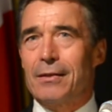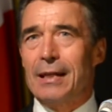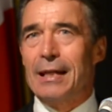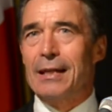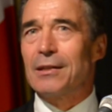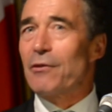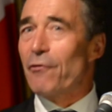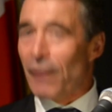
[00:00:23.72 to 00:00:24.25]

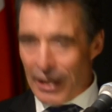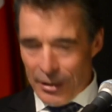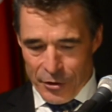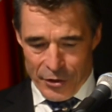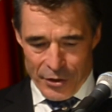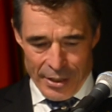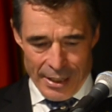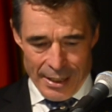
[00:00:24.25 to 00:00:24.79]
in
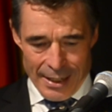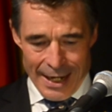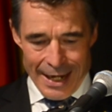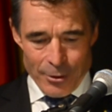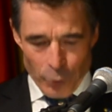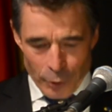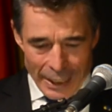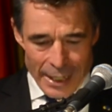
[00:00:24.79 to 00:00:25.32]
defense
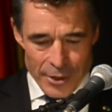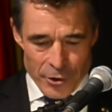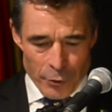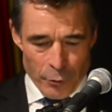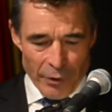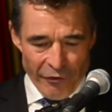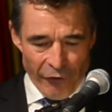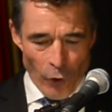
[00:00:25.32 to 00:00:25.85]
education
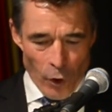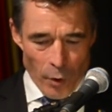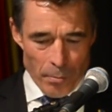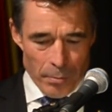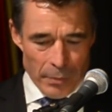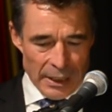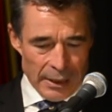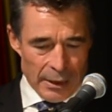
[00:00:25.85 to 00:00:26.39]
reform
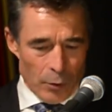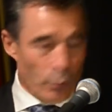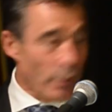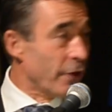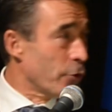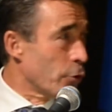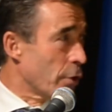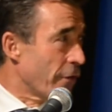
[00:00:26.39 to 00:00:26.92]
with
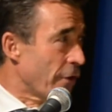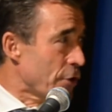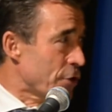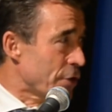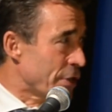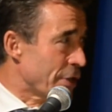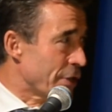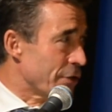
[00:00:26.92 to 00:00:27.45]

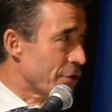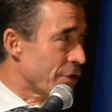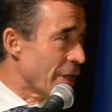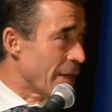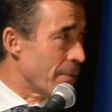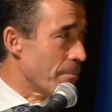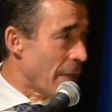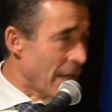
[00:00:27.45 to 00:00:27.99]
universities
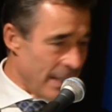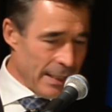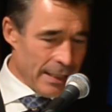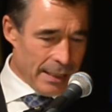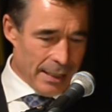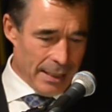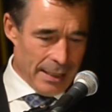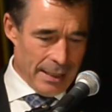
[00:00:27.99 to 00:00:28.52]
in
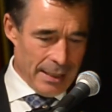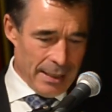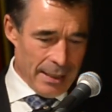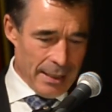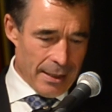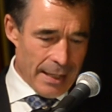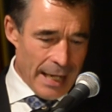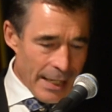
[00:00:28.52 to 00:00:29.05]
many
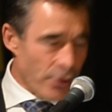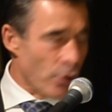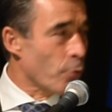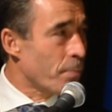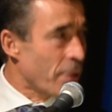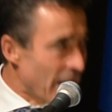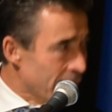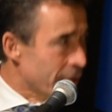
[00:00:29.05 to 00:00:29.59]
NATO
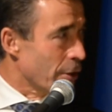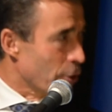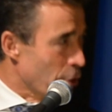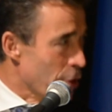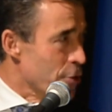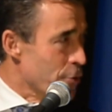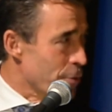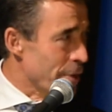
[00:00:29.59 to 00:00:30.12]
partner
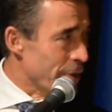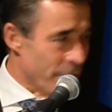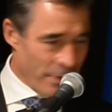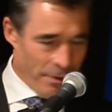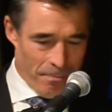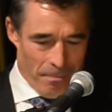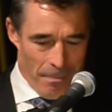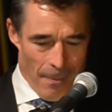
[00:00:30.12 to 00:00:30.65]
countries.
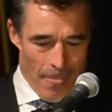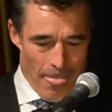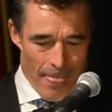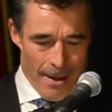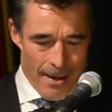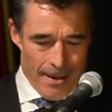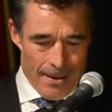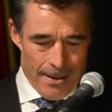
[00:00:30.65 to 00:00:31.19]

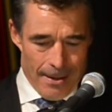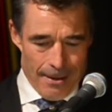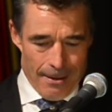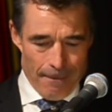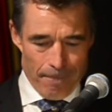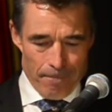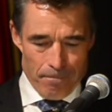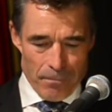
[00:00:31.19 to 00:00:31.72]

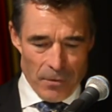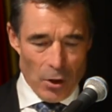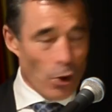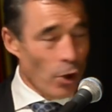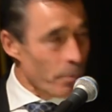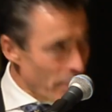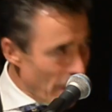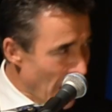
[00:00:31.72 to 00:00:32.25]

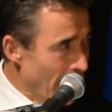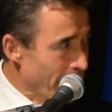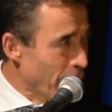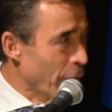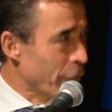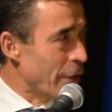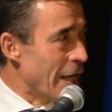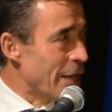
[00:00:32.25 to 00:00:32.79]
On behalf
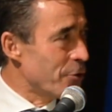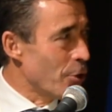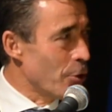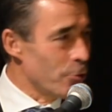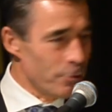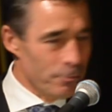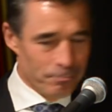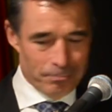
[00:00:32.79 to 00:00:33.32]
of
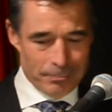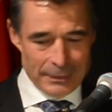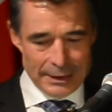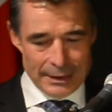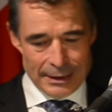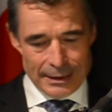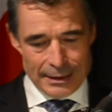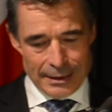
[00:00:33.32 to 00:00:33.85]
NATO,
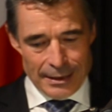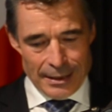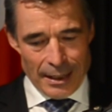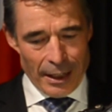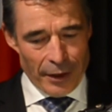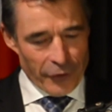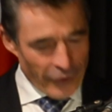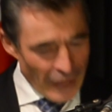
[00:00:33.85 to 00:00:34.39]

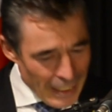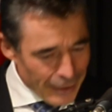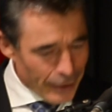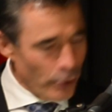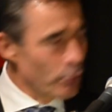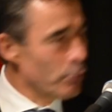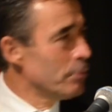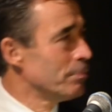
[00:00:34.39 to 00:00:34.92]
I thank
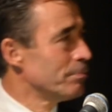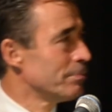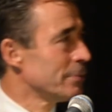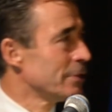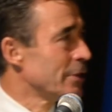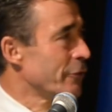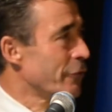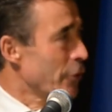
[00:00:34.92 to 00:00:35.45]
you
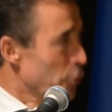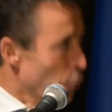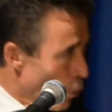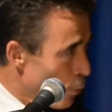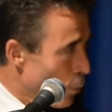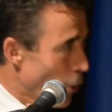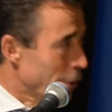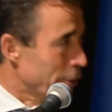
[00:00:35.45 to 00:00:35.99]
for your
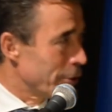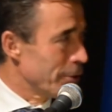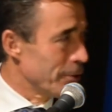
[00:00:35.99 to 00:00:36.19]
work.